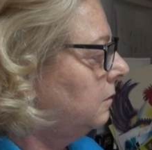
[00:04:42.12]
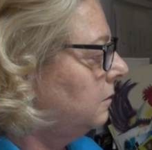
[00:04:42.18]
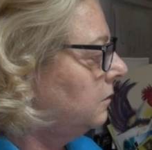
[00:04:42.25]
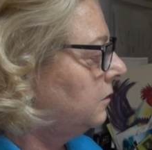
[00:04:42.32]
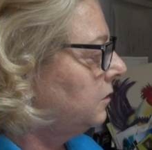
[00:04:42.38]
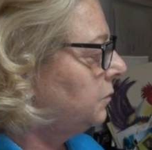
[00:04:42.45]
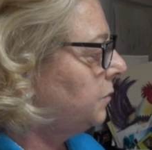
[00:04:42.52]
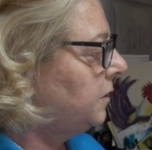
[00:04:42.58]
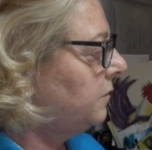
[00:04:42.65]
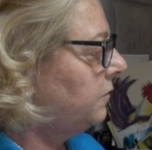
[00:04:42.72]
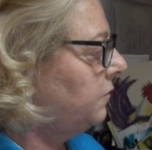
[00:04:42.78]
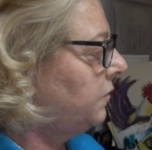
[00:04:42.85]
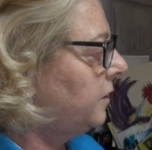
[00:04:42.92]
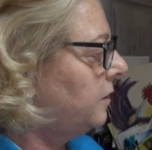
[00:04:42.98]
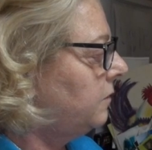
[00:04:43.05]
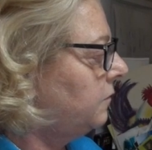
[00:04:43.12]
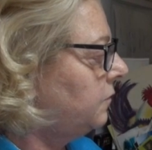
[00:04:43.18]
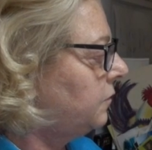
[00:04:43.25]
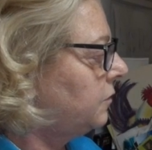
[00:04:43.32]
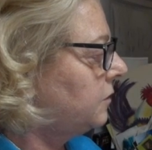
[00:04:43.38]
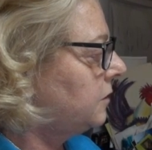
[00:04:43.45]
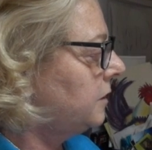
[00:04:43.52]
It's been fun
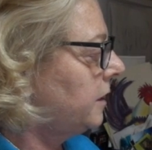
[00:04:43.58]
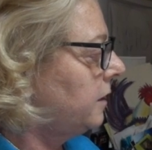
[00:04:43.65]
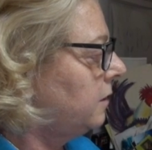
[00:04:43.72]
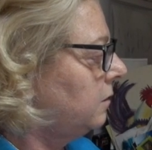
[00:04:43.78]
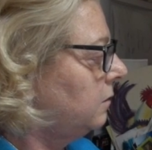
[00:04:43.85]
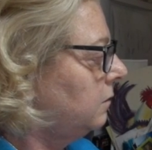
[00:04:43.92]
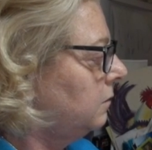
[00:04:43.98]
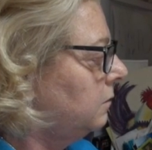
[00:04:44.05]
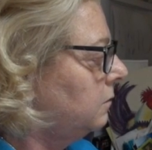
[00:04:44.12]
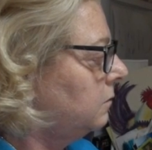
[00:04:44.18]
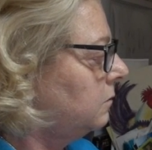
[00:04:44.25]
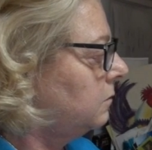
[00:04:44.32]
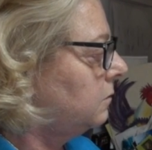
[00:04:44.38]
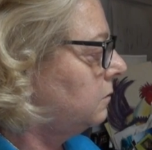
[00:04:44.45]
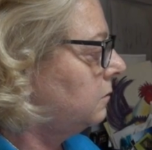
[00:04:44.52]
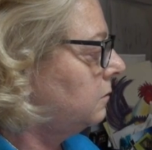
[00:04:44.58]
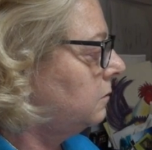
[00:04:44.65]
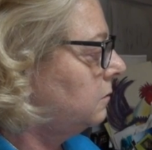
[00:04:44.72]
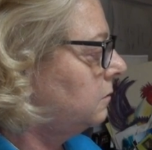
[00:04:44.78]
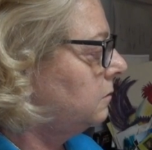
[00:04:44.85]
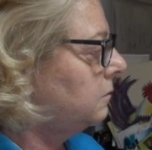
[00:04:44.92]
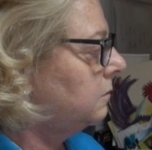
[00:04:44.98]
for snails.
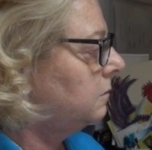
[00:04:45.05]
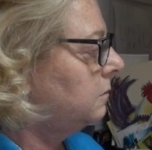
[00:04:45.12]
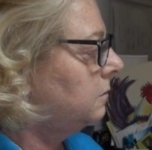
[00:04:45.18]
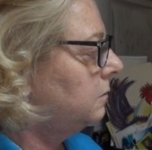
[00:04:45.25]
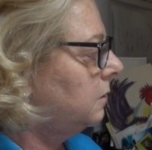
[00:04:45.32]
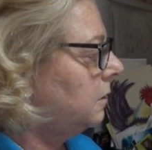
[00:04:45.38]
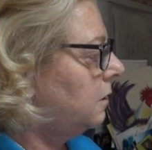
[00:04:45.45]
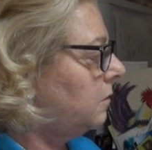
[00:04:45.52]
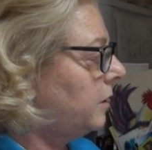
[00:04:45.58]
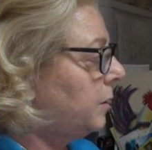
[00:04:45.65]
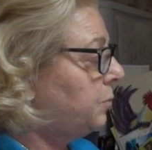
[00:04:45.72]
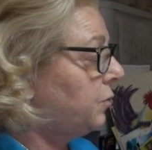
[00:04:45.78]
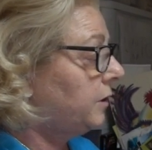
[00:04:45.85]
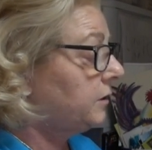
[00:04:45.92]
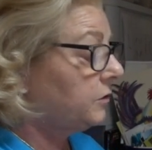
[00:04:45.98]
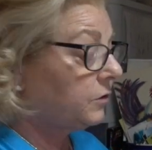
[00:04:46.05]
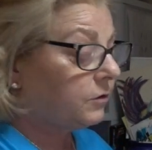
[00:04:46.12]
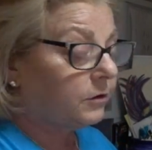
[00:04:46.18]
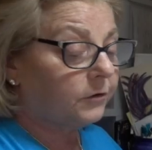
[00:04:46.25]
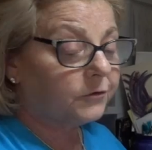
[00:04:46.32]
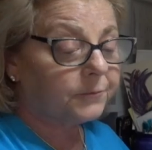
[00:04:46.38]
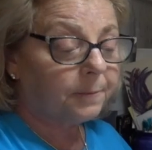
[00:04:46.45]
All right, boys and
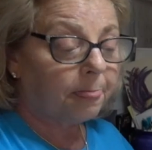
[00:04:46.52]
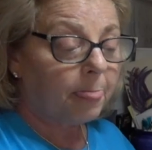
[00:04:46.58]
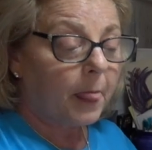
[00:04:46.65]
girls.